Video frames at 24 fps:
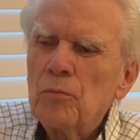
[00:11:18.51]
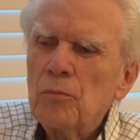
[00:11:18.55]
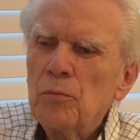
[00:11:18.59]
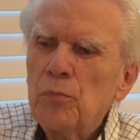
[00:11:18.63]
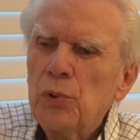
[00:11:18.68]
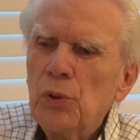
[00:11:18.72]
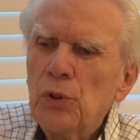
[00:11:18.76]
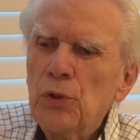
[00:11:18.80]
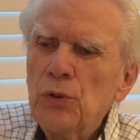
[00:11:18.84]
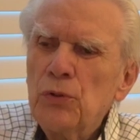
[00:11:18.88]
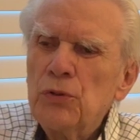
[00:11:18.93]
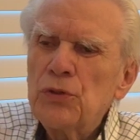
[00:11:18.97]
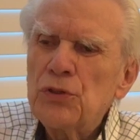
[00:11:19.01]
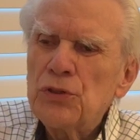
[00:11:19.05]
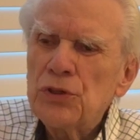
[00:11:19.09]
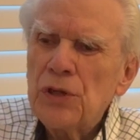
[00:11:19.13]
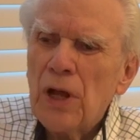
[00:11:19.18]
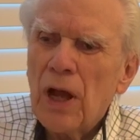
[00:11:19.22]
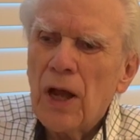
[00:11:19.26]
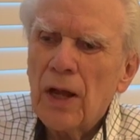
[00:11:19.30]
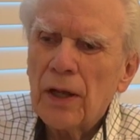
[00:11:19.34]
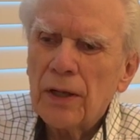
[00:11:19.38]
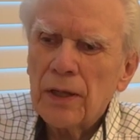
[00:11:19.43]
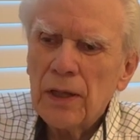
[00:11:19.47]
blue
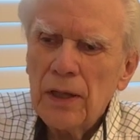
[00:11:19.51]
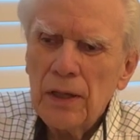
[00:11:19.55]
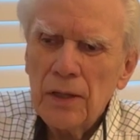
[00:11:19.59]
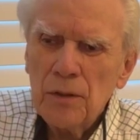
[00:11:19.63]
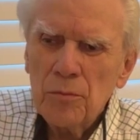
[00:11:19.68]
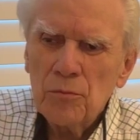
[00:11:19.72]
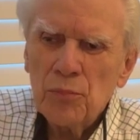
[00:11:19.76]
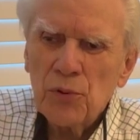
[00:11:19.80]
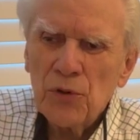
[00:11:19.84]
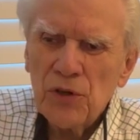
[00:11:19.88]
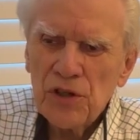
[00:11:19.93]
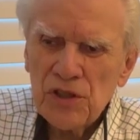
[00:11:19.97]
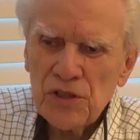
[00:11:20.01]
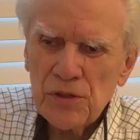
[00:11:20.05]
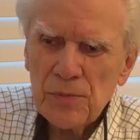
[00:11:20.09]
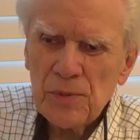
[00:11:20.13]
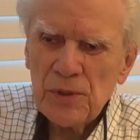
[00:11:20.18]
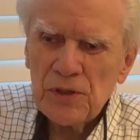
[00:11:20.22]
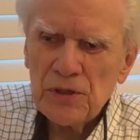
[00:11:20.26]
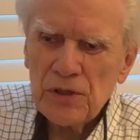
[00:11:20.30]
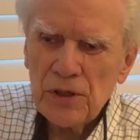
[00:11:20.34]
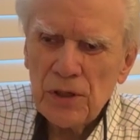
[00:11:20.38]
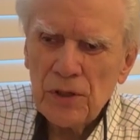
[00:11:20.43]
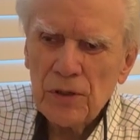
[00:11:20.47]
stocking
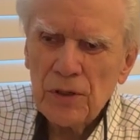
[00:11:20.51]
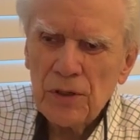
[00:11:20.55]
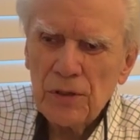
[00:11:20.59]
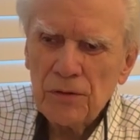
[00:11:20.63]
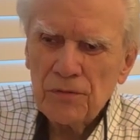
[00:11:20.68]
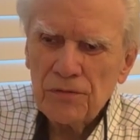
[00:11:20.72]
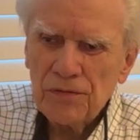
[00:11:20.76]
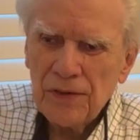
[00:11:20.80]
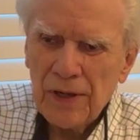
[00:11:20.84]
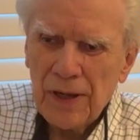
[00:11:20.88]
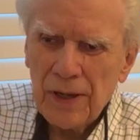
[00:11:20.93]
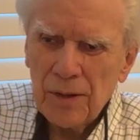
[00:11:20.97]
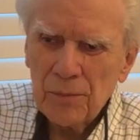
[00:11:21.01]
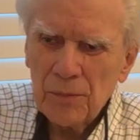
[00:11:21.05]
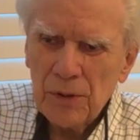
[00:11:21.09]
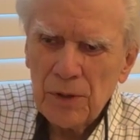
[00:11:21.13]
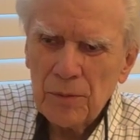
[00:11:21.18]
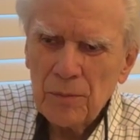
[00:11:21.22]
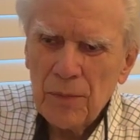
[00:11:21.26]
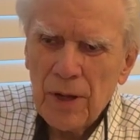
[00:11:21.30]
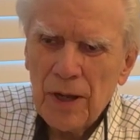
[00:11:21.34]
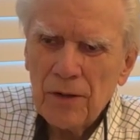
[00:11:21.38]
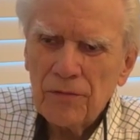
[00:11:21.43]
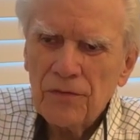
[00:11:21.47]
presbyterian family
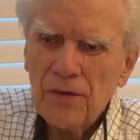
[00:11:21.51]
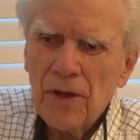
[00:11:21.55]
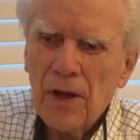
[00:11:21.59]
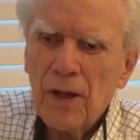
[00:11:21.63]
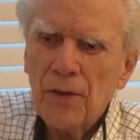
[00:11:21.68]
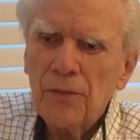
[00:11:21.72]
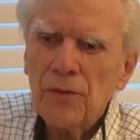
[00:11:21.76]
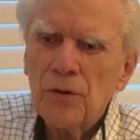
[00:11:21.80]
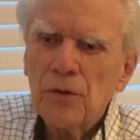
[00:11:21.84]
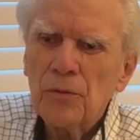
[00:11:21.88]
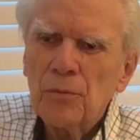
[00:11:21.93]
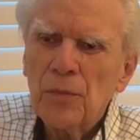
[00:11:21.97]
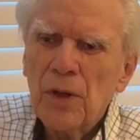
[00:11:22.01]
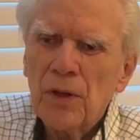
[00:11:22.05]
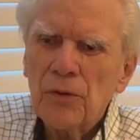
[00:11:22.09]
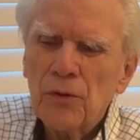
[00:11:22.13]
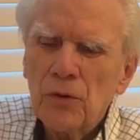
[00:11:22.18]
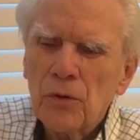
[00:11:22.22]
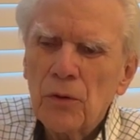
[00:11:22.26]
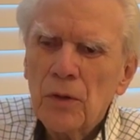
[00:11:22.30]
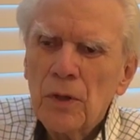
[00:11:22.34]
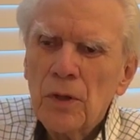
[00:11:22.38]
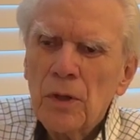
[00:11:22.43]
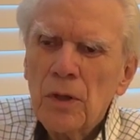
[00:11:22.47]
my father and
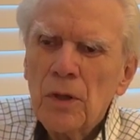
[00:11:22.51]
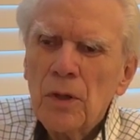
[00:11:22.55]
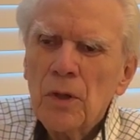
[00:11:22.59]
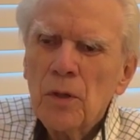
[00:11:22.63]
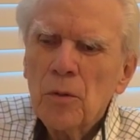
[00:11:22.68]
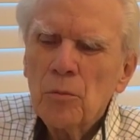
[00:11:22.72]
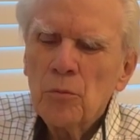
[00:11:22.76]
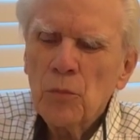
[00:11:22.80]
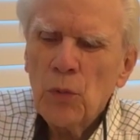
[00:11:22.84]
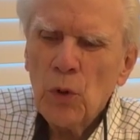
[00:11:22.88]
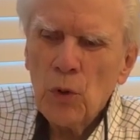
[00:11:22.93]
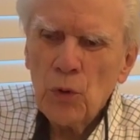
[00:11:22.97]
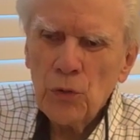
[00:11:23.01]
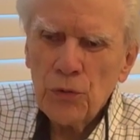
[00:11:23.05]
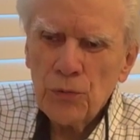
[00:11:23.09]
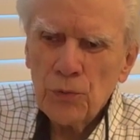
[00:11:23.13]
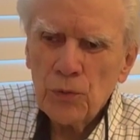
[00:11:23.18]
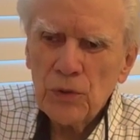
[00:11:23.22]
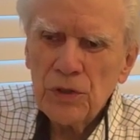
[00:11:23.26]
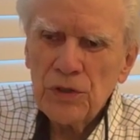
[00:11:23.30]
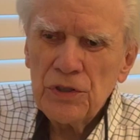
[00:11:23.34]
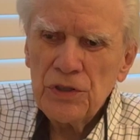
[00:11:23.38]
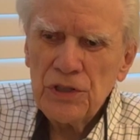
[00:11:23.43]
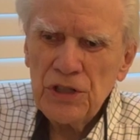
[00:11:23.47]
mother both
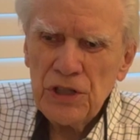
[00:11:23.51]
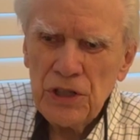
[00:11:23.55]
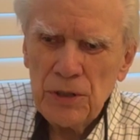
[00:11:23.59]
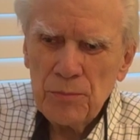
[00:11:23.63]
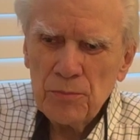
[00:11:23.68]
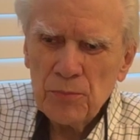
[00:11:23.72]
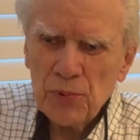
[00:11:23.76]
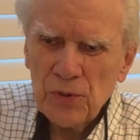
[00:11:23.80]
were deep mm-hmm.